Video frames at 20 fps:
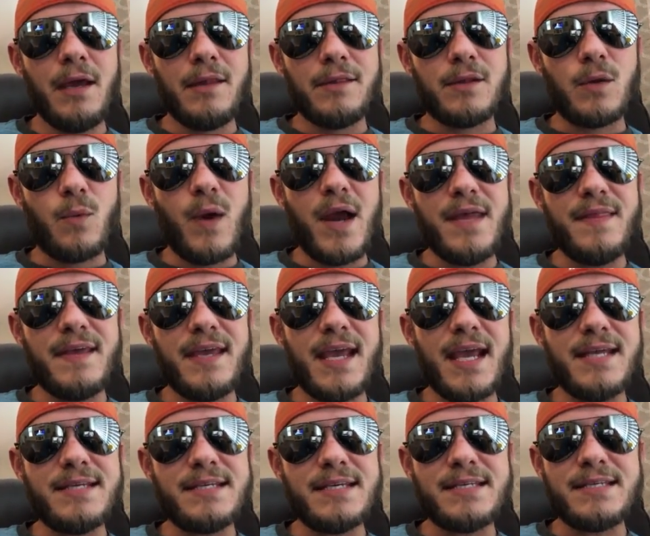The way the
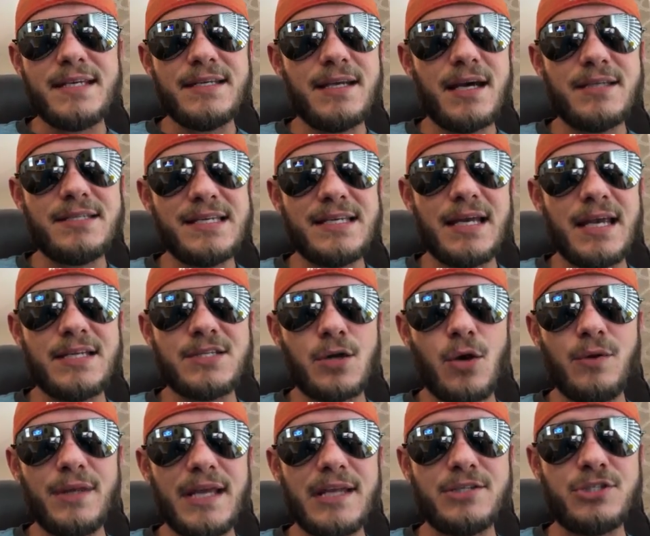ACC does it, it's
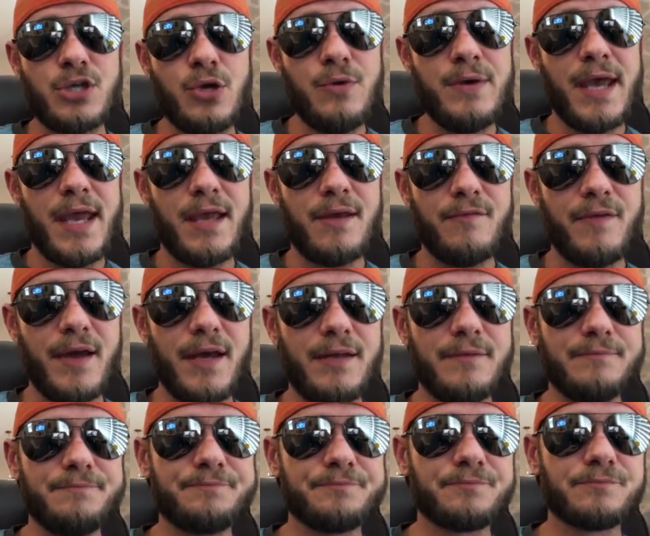only a 2-day event.
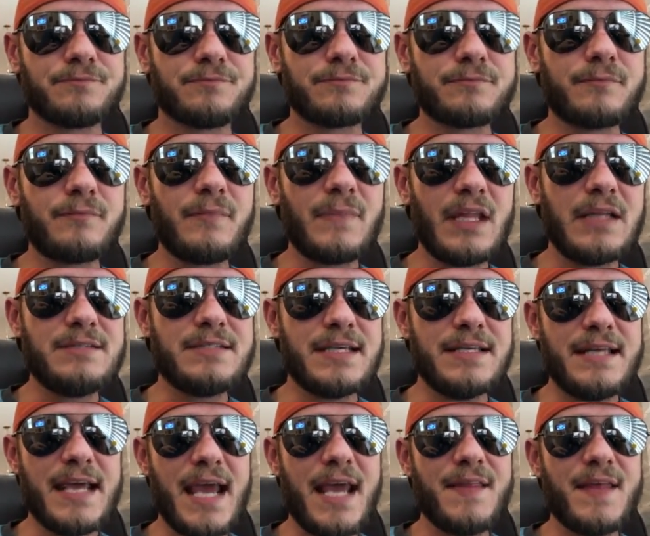
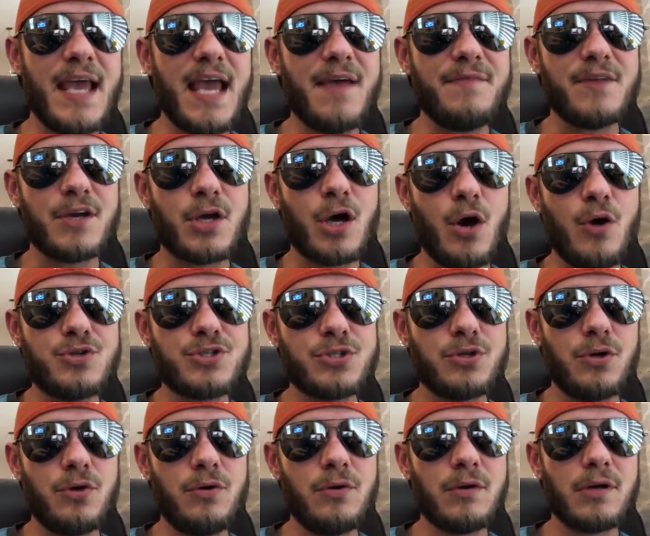Today, they had the
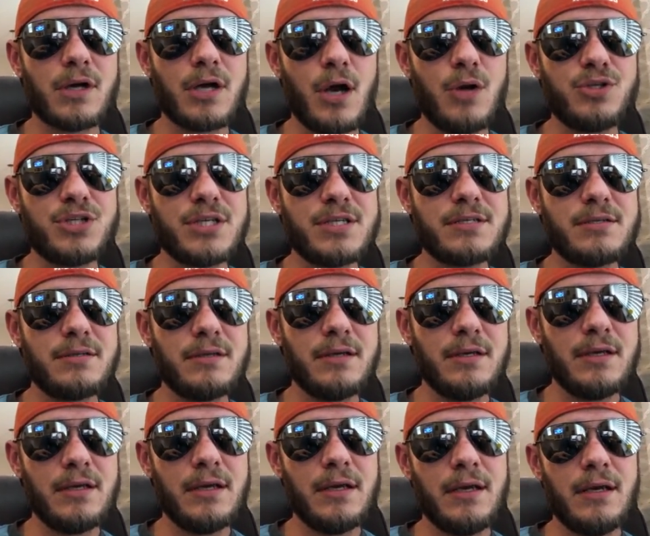Coastal coaches
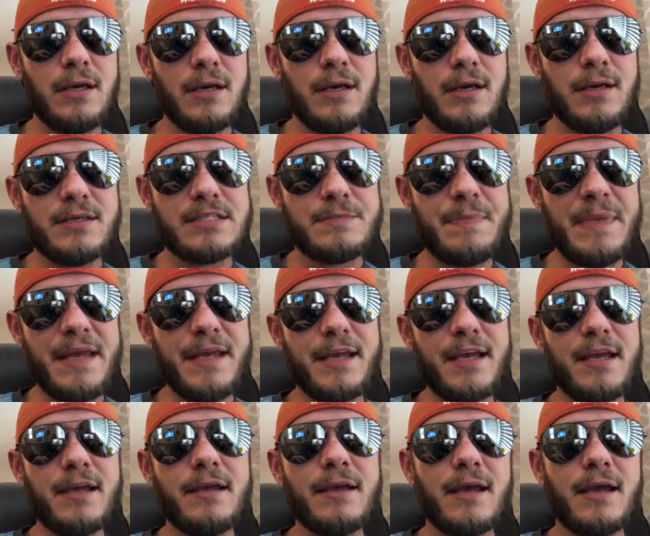
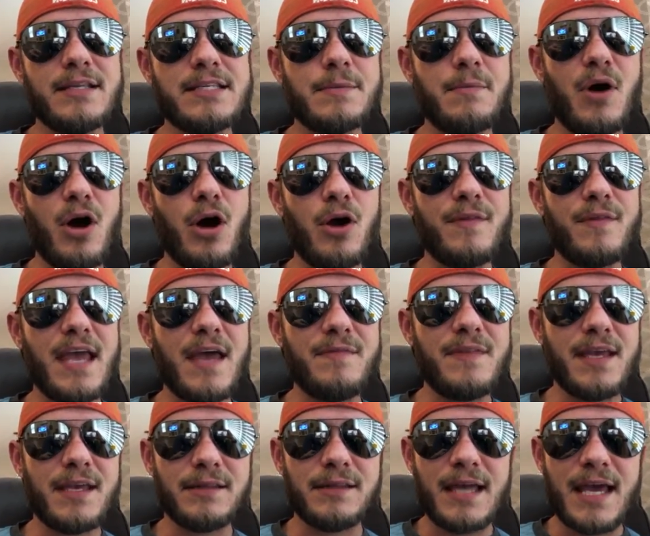speaking, and tomorrow they have
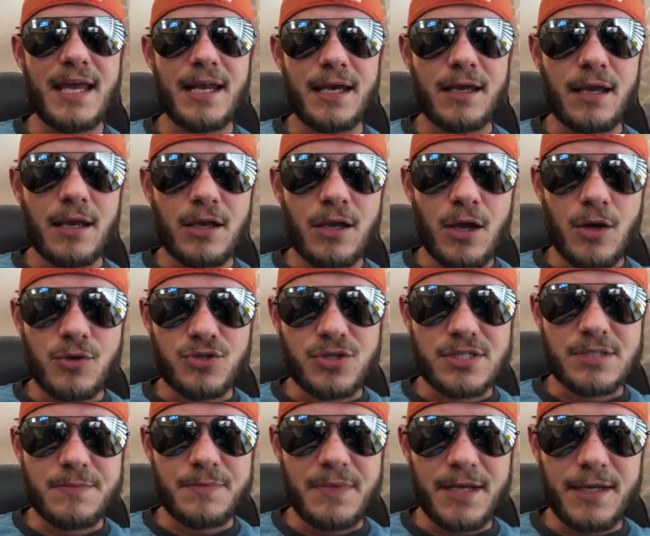the Atlantic coaches
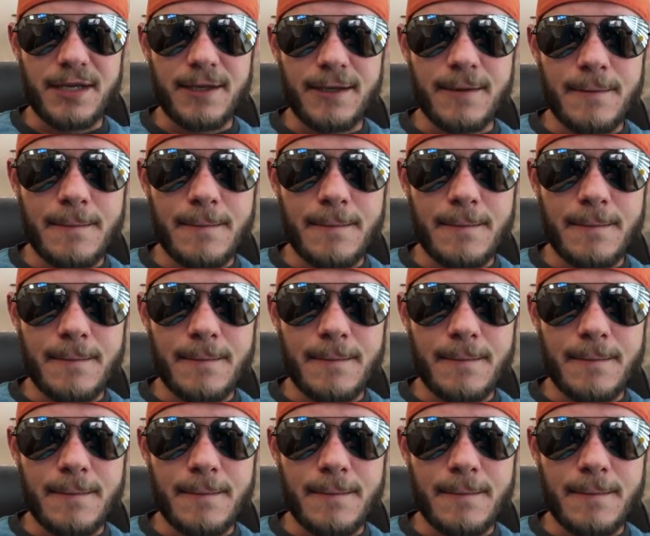speaking.